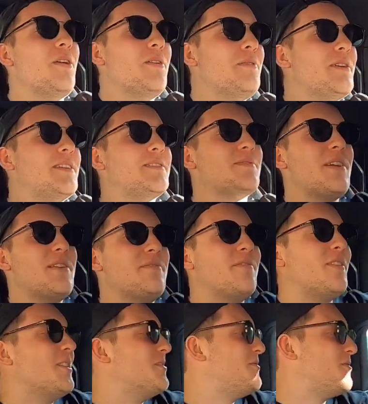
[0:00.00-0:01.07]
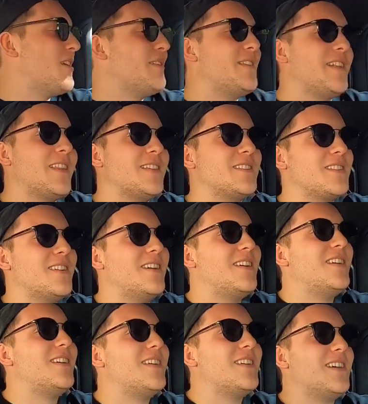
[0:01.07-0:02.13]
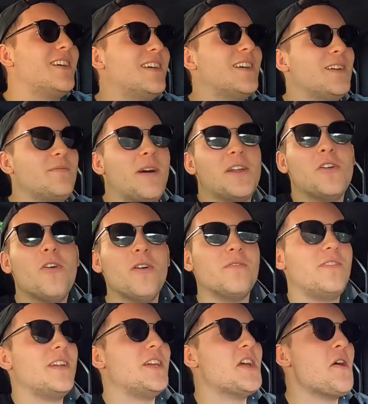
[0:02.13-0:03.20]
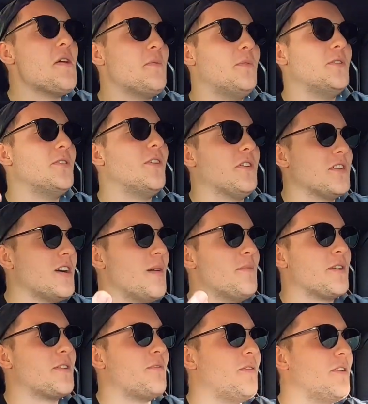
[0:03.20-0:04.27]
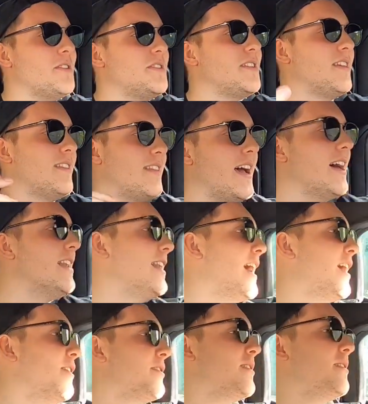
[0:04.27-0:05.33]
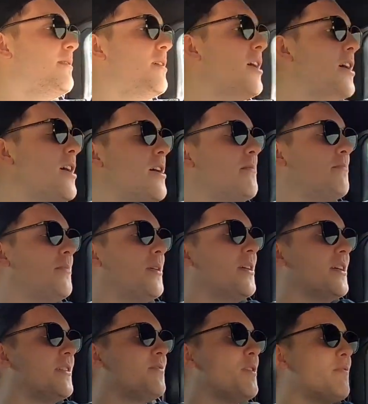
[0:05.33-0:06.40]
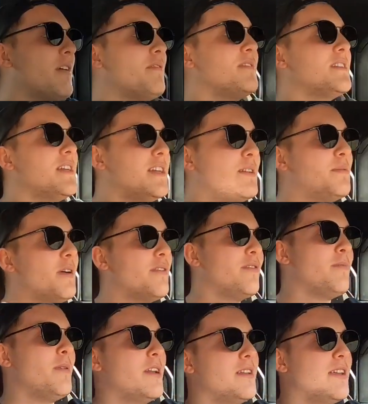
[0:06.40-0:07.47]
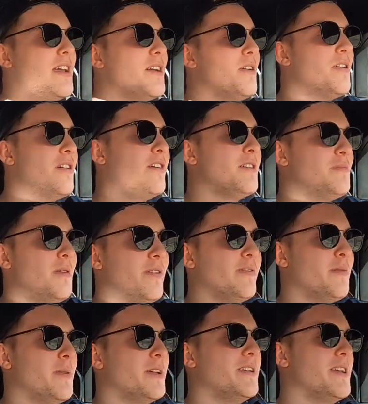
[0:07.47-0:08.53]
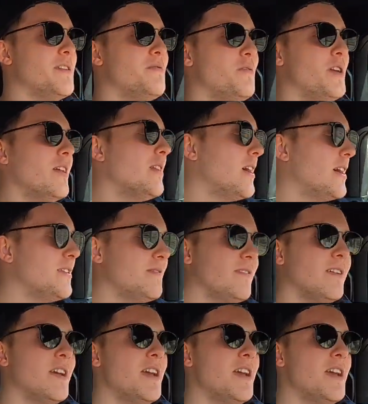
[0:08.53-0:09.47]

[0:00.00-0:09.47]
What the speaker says: Always great fun driving this car. I know on video it will not come across that loud, but if you've ever seen the Performante or heard the Performante in real life,